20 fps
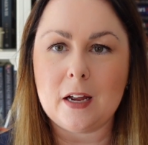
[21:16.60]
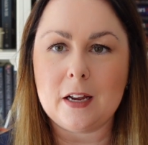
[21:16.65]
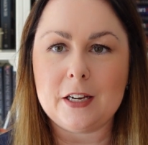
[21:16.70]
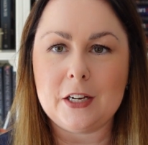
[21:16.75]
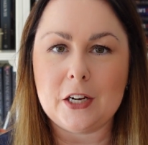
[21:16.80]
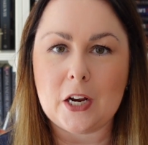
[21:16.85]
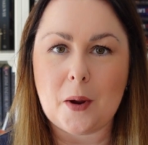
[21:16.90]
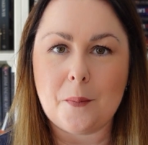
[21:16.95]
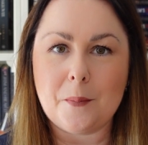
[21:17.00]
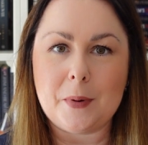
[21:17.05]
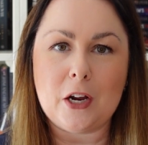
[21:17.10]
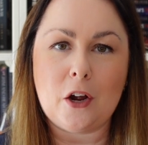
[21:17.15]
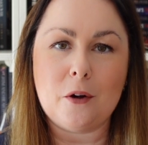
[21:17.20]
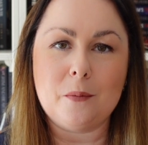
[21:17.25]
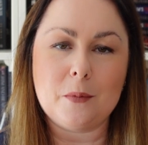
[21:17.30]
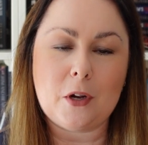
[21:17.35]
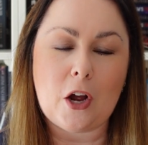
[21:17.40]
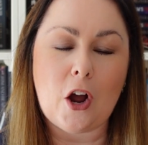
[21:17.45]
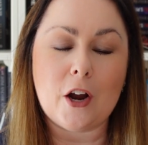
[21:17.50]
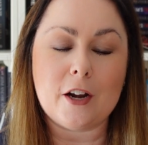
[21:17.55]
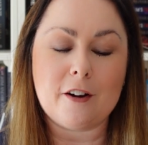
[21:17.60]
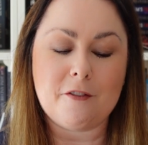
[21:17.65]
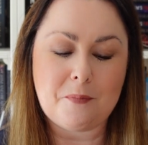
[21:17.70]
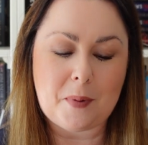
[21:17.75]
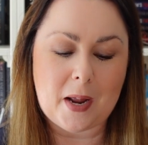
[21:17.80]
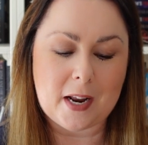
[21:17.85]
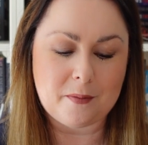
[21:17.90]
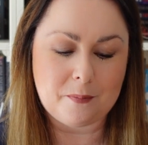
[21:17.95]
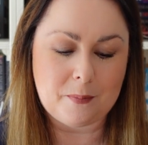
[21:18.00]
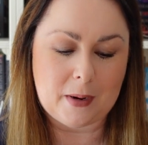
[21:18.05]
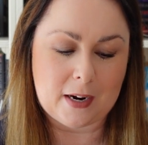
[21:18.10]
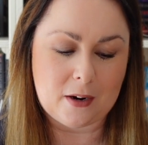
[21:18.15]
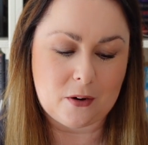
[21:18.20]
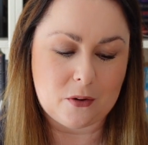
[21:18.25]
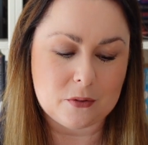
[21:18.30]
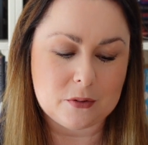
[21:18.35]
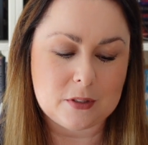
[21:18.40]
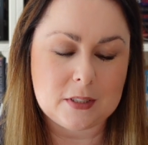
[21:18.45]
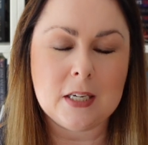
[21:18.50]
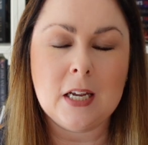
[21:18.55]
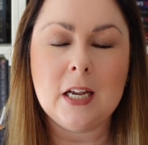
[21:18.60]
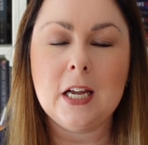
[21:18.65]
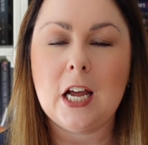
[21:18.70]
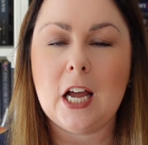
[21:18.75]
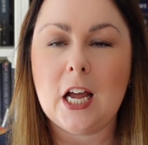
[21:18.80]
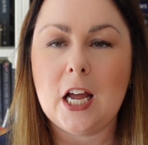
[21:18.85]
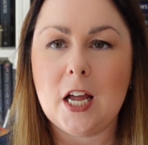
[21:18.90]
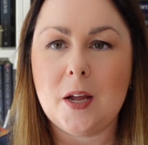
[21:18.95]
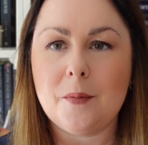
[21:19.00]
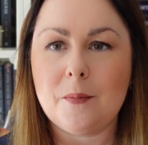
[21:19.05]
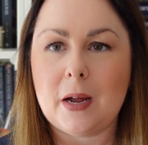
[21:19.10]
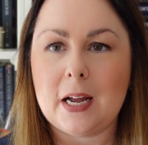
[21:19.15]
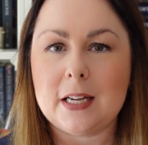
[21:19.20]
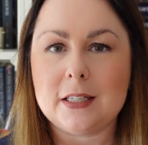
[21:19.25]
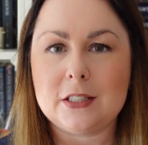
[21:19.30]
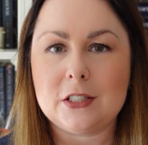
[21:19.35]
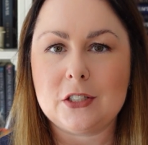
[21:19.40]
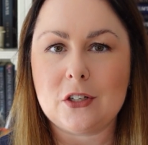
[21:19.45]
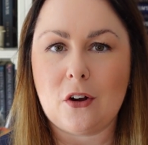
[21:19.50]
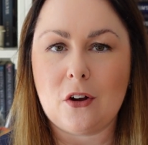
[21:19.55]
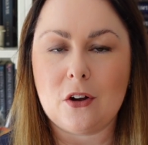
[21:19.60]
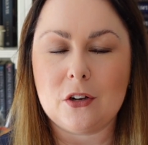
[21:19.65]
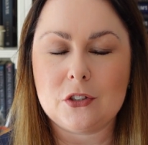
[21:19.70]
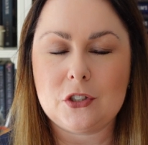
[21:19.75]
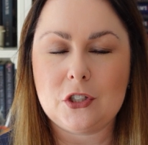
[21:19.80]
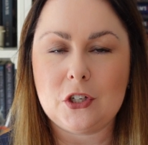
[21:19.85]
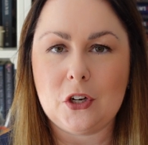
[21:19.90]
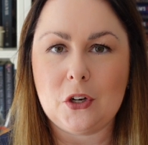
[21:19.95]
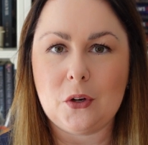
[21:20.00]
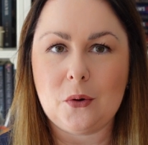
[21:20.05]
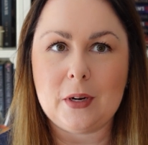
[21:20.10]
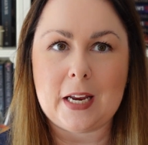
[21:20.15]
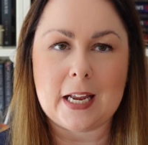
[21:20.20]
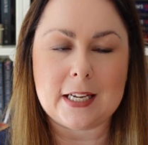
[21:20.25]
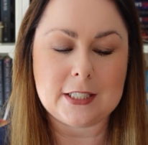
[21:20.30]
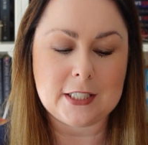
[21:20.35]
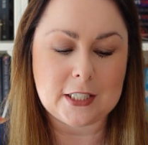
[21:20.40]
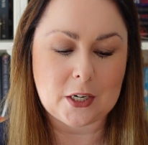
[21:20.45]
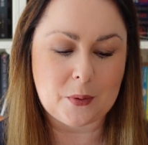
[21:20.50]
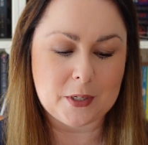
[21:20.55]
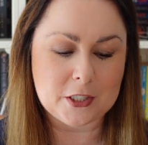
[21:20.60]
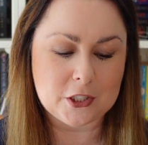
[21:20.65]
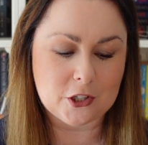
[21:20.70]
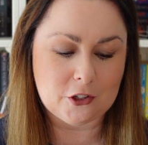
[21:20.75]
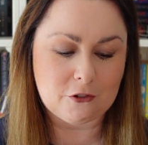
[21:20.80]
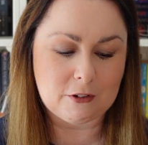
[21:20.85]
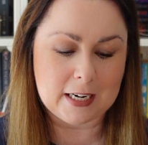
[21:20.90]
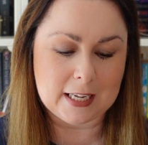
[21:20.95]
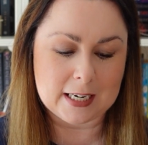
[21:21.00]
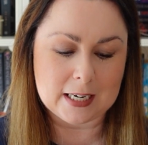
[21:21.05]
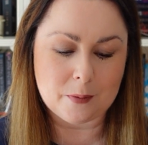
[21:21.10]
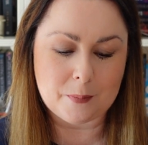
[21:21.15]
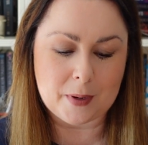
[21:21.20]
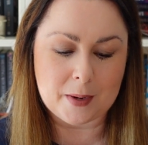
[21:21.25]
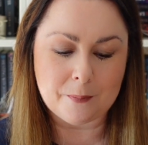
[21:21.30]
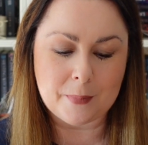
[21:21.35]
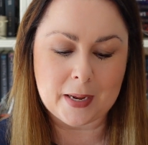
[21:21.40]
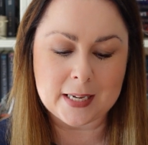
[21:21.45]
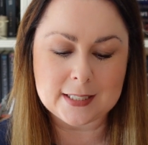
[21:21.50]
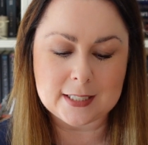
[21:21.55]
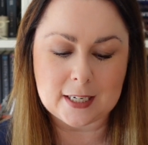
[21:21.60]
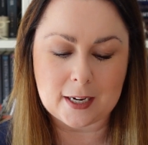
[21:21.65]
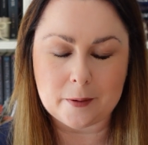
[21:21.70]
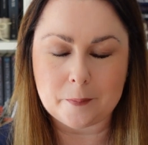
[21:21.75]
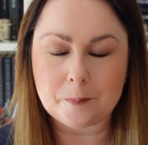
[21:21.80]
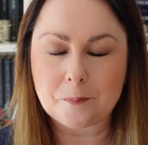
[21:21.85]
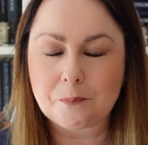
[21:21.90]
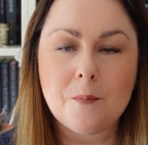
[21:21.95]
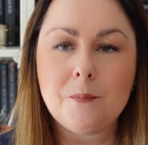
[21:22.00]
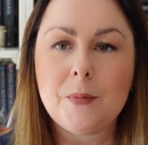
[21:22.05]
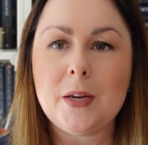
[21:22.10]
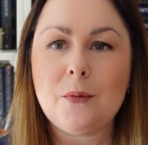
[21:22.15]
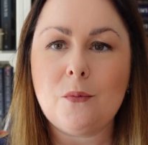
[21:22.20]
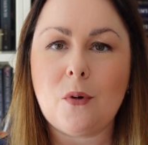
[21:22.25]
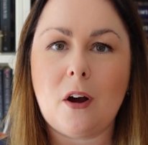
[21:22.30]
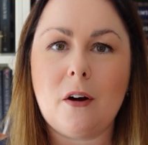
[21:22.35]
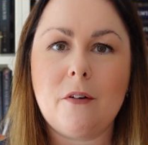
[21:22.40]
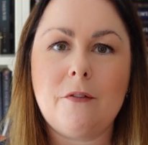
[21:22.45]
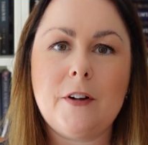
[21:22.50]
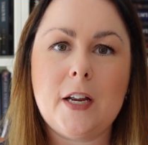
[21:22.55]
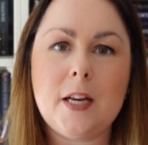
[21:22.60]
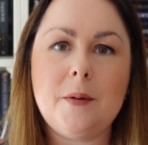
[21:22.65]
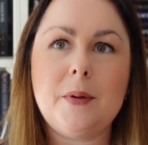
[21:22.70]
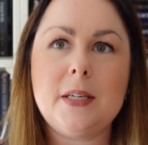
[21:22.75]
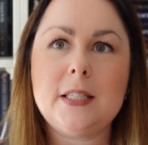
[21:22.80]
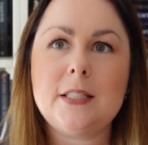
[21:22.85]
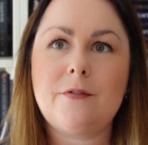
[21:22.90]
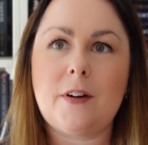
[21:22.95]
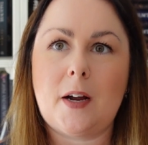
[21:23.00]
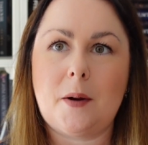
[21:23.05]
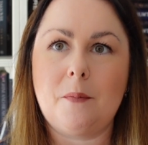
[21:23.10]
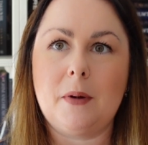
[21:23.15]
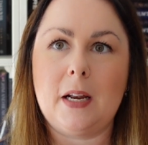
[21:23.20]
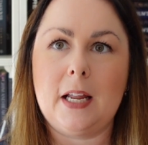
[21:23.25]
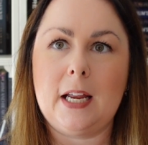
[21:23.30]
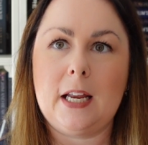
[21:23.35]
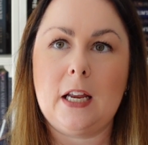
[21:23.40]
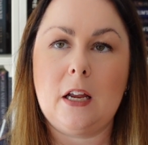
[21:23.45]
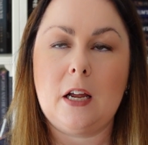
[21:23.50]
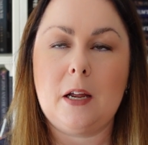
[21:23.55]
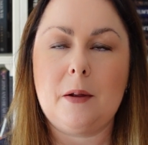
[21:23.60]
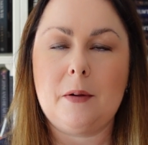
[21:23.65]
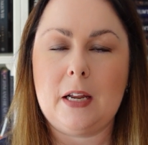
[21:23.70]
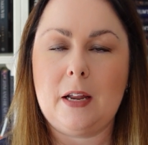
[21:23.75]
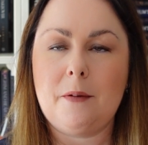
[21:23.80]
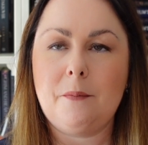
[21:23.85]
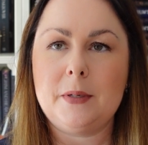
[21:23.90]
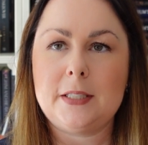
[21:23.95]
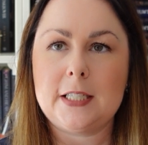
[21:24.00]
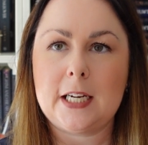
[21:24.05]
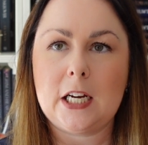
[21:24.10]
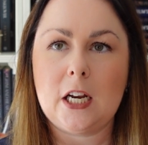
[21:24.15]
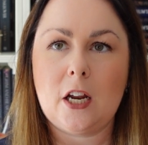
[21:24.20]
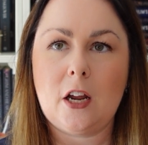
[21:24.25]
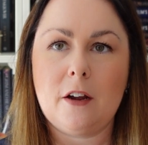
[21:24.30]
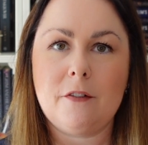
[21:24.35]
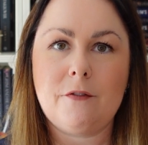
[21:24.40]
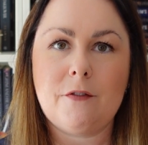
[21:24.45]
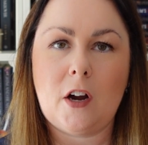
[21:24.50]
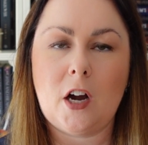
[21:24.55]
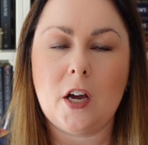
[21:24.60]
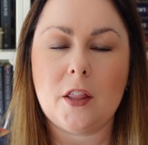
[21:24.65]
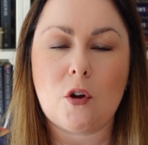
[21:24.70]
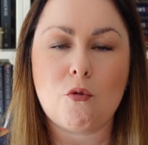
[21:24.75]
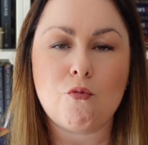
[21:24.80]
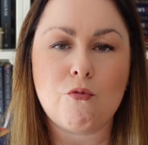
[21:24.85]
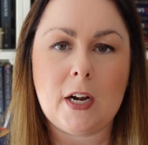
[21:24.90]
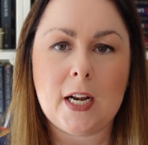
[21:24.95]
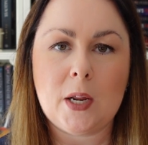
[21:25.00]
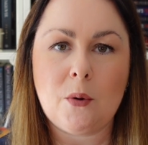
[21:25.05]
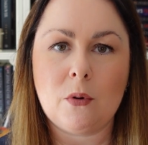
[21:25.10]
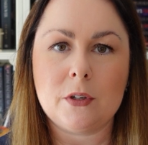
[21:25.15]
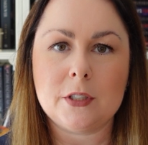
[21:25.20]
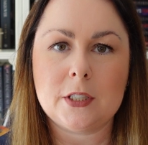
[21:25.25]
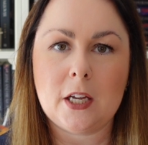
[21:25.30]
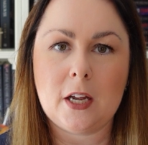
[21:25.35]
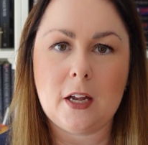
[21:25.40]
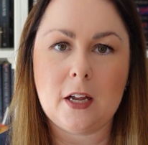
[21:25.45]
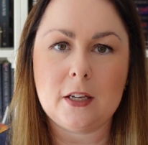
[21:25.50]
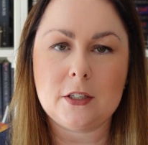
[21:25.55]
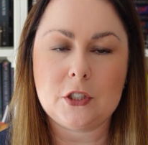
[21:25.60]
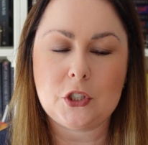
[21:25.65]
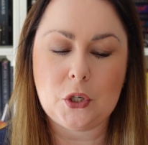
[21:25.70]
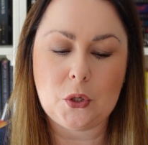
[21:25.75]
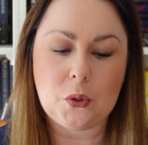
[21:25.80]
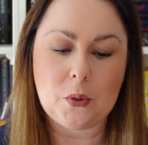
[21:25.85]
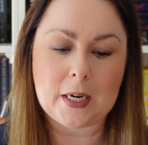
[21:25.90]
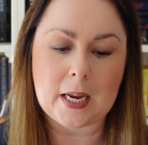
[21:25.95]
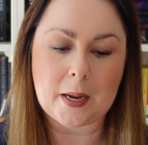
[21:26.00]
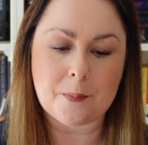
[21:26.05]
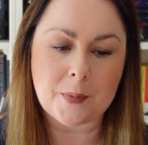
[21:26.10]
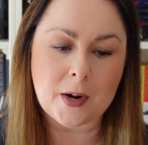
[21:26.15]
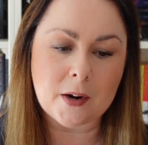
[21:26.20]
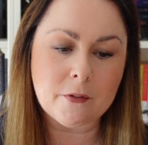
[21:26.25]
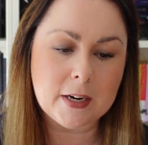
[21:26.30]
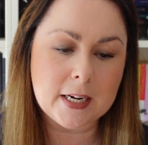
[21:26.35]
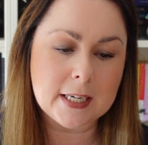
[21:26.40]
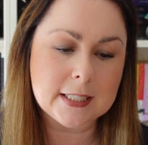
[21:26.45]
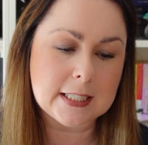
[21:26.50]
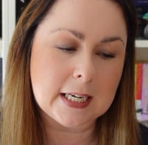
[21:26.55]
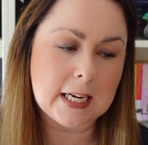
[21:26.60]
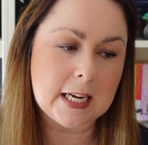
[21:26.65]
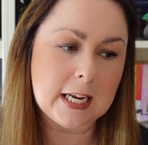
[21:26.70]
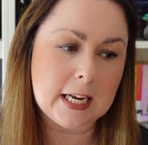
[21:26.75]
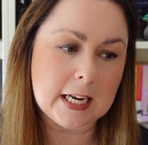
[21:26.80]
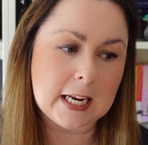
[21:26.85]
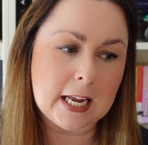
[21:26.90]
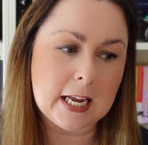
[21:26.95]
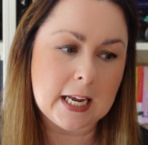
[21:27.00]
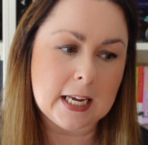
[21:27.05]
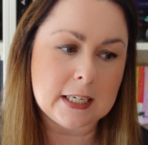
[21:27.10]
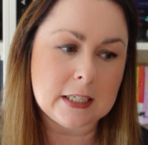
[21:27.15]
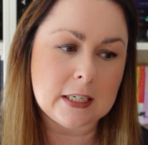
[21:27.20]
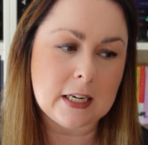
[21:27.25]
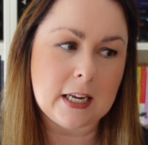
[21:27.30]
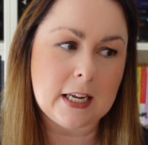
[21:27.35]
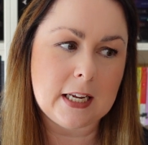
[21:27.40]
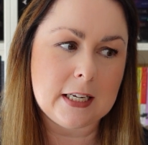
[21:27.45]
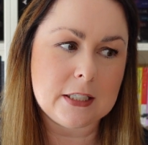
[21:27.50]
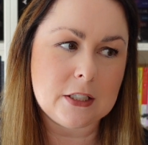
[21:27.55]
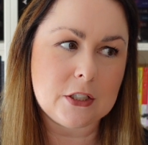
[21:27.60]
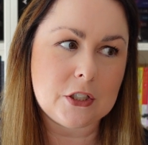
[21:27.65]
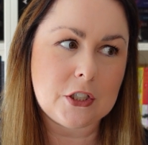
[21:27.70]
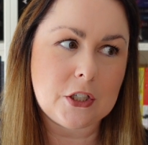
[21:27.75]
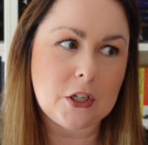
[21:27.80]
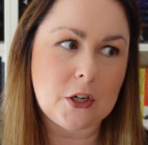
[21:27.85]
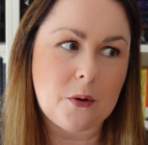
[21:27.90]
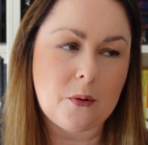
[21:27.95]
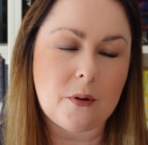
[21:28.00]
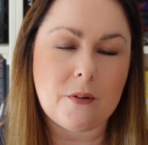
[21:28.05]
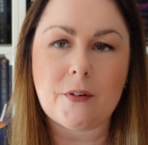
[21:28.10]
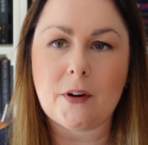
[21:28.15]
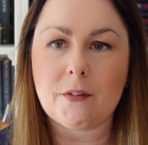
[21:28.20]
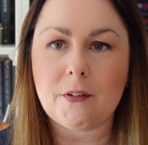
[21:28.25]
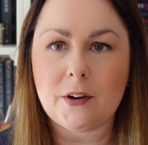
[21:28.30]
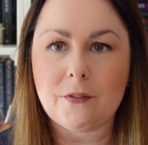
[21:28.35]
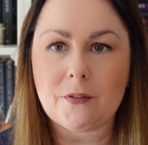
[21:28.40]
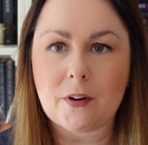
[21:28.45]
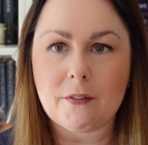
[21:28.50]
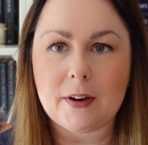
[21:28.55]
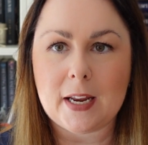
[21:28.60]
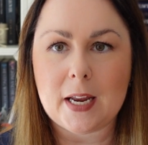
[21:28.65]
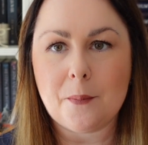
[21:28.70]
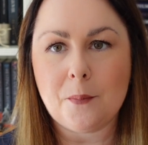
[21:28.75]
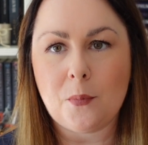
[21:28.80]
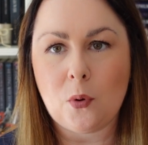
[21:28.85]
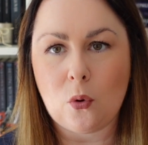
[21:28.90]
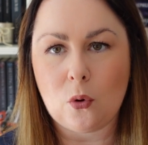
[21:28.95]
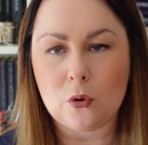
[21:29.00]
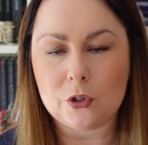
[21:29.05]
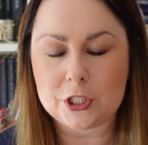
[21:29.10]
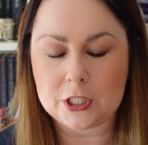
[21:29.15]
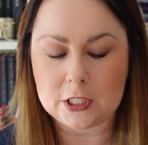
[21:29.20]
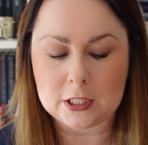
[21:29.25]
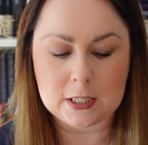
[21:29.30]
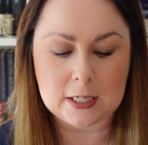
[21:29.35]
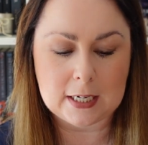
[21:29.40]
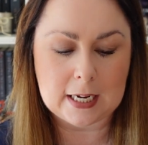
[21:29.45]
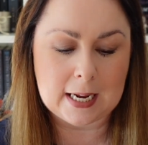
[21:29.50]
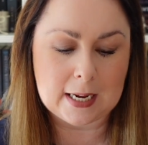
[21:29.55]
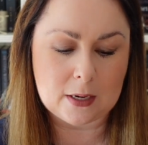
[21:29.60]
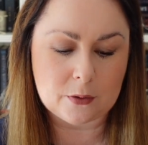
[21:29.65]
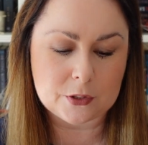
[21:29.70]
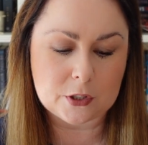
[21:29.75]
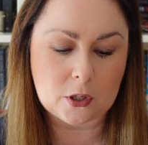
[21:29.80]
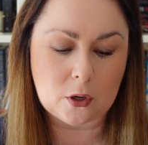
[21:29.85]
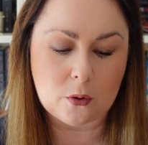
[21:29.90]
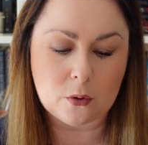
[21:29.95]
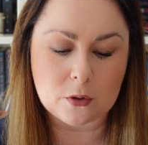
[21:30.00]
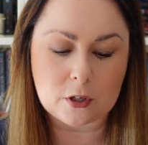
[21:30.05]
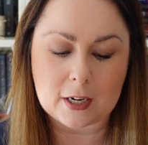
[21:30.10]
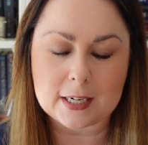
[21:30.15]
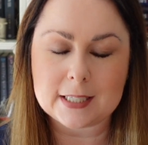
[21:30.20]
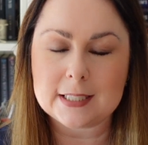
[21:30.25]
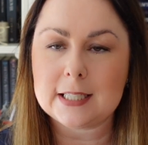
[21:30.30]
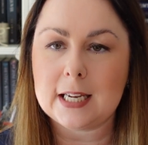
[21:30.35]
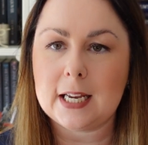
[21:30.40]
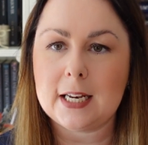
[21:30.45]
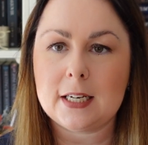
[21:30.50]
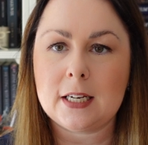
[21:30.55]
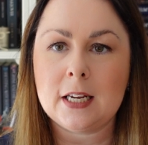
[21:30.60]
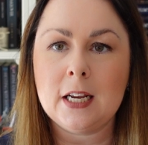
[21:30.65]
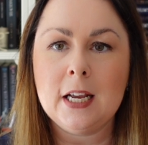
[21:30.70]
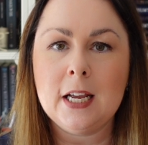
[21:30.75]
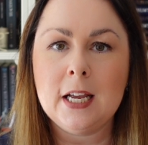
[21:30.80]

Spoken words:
you know, become kind of pen pals and start to get to know each other a little bit better. Meanwhile, Phoebe's family, in particular her father, really wants her to get married again into a very, very important household. Like I said,